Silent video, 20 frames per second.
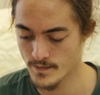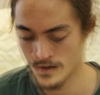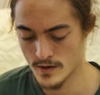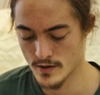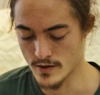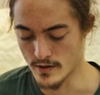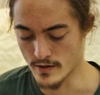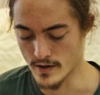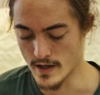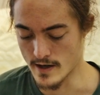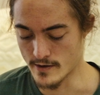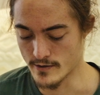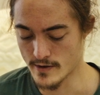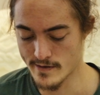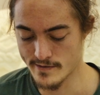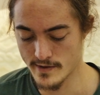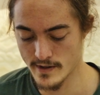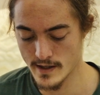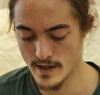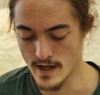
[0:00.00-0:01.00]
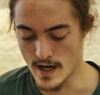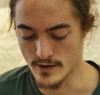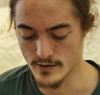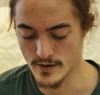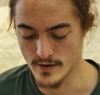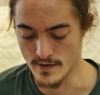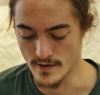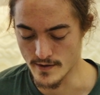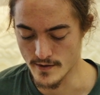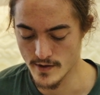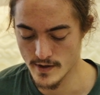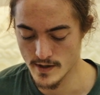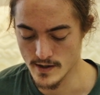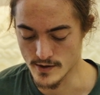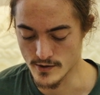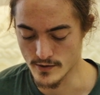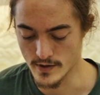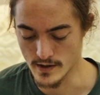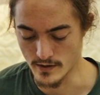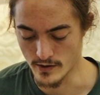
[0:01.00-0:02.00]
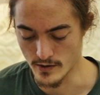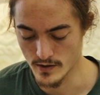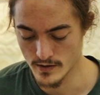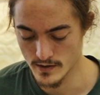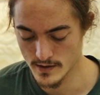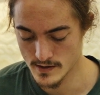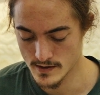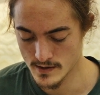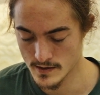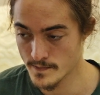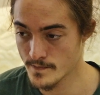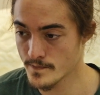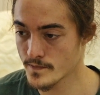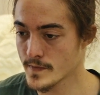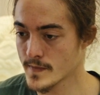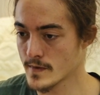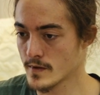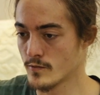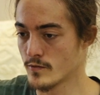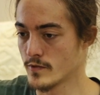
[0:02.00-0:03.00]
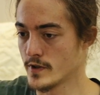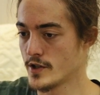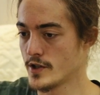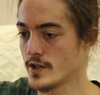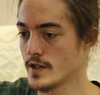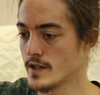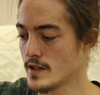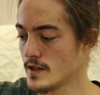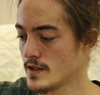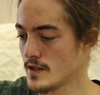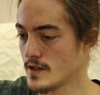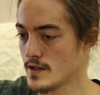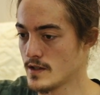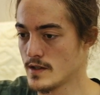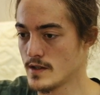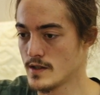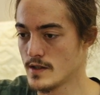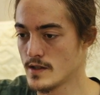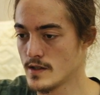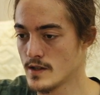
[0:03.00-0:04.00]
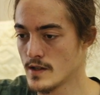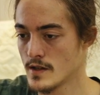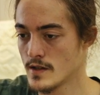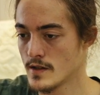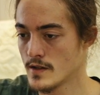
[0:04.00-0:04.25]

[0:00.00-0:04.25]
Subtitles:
So yeah, roughly 130 Australian dollars, which is